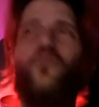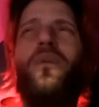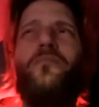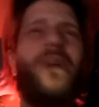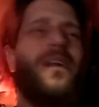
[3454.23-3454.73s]

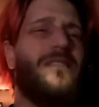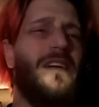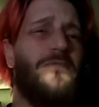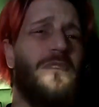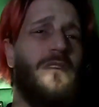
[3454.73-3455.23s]
what better
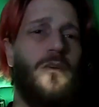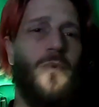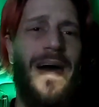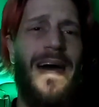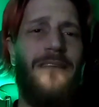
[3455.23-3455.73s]
gift can you
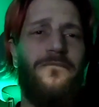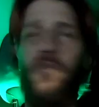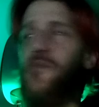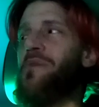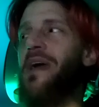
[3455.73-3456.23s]
have?
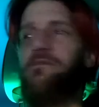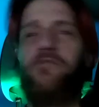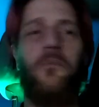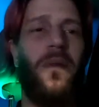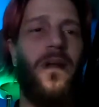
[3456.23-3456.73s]
You gave
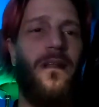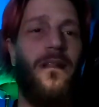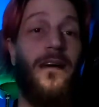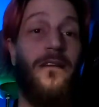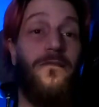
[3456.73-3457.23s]
somebody a
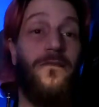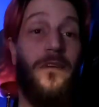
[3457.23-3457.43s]
life.